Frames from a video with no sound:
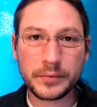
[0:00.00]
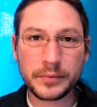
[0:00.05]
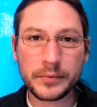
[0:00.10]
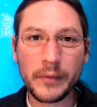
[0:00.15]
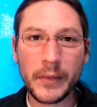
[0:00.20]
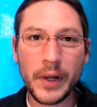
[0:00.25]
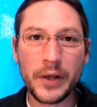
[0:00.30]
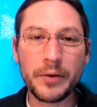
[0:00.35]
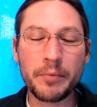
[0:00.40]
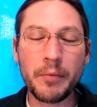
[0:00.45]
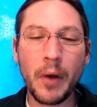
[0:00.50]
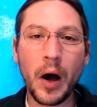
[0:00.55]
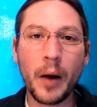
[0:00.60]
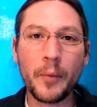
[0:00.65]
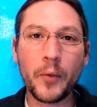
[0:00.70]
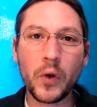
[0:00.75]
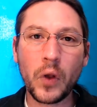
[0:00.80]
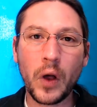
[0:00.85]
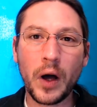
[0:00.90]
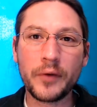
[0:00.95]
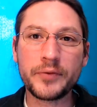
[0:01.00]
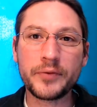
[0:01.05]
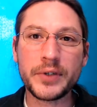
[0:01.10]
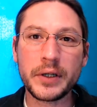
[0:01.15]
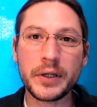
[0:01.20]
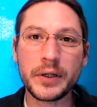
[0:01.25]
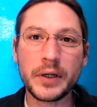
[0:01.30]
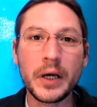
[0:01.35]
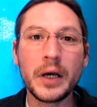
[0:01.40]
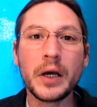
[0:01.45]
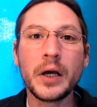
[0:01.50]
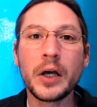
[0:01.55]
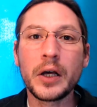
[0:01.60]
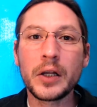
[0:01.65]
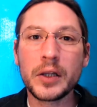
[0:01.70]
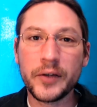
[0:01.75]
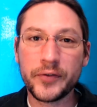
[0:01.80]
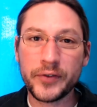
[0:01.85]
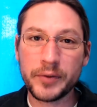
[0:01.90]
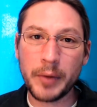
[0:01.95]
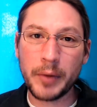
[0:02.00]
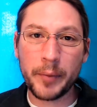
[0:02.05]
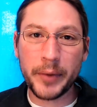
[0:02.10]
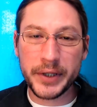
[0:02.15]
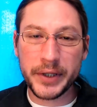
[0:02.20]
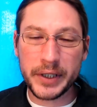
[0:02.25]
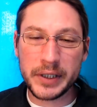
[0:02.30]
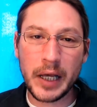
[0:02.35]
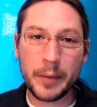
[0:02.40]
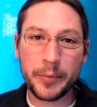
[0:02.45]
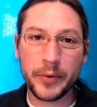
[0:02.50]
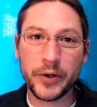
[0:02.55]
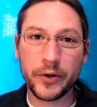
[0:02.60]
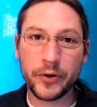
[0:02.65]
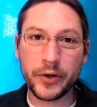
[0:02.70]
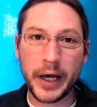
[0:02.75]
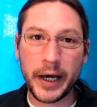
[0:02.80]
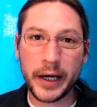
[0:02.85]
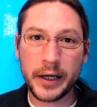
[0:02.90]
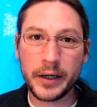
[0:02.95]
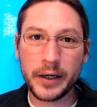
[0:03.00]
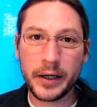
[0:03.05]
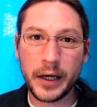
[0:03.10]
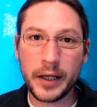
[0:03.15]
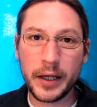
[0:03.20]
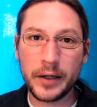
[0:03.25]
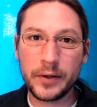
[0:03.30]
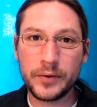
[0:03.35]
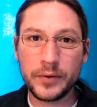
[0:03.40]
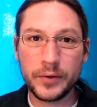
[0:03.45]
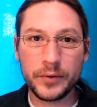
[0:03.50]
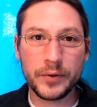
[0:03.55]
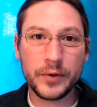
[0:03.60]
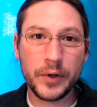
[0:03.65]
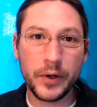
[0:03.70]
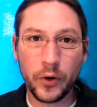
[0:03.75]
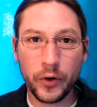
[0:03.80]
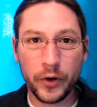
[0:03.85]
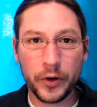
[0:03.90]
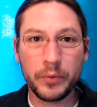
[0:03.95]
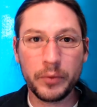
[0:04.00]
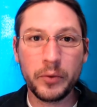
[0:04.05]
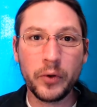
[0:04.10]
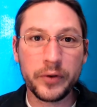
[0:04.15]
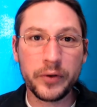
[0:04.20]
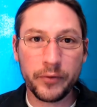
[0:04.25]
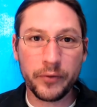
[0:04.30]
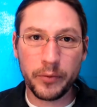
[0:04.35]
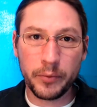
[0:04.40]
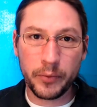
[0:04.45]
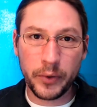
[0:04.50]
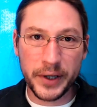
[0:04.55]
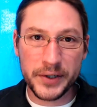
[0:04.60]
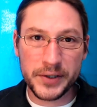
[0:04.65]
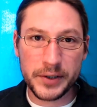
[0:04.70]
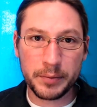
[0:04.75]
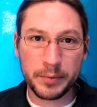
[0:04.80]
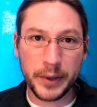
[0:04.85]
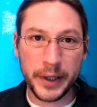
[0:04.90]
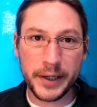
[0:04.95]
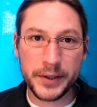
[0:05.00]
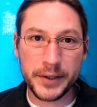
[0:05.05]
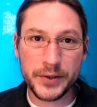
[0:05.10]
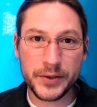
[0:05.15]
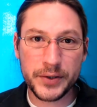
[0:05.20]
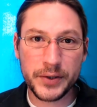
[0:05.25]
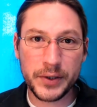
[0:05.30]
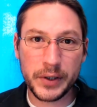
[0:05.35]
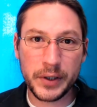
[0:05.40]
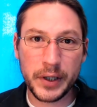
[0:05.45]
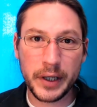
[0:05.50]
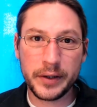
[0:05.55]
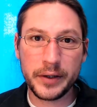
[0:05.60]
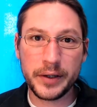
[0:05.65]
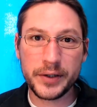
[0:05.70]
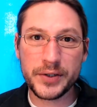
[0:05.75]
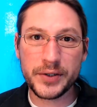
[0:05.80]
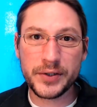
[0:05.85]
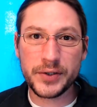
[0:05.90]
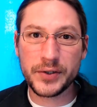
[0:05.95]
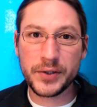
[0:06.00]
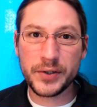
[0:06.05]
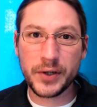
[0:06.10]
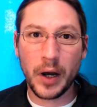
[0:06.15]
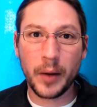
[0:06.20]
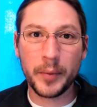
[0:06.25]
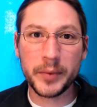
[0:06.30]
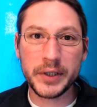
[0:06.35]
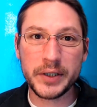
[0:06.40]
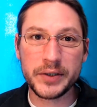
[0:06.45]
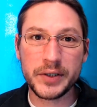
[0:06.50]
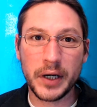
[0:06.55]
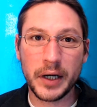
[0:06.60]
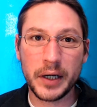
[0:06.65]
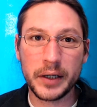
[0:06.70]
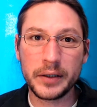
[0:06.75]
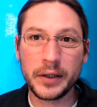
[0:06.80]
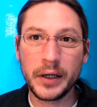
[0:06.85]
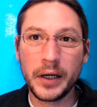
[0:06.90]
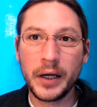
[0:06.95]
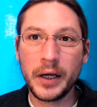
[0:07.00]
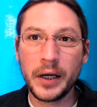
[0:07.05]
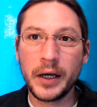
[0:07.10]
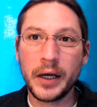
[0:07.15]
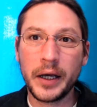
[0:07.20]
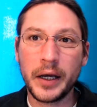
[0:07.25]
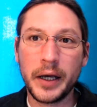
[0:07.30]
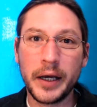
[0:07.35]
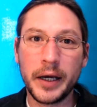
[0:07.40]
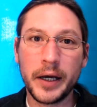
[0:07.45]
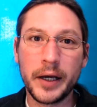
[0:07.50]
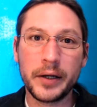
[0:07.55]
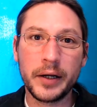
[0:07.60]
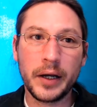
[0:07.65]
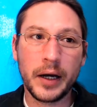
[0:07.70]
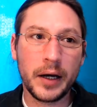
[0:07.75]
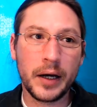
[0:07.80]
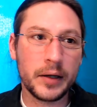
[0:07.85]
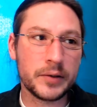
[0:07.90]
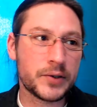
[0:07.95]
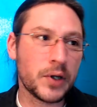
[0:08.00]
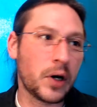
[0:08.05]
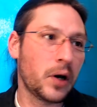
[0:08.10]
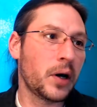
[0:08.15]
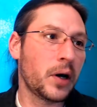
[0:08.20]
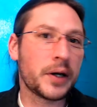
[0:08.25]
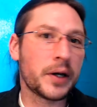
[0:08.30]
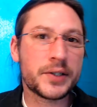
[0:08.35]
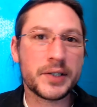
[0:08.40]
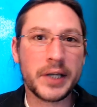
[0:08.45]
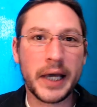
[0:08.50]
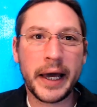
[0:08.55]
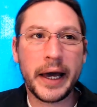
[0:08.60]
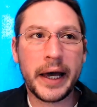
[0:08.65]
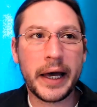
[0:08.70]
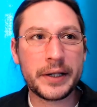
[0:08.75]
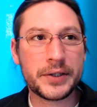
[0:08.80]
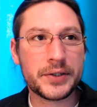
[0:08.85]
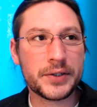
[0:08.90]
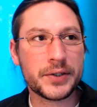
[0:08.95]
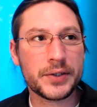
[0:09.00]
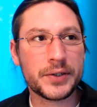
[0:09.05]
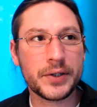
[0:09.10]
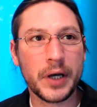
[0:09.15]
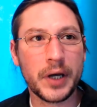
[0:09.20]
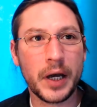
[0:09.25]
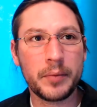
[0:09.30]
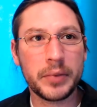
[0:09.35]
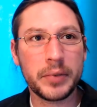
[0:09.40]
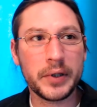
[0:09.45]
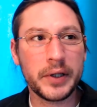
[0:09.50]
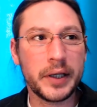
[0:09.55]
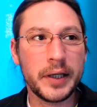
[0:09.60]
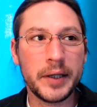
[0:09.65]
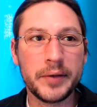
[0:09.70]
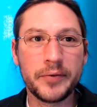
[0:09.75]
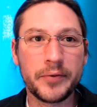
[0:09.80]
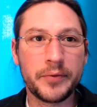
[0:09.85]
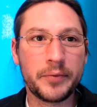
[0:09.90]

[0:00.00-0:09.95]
the mom will often lift them up by the nape of their neck and in order to move them from place to place. This is commonly done in dogs, cats, I believe,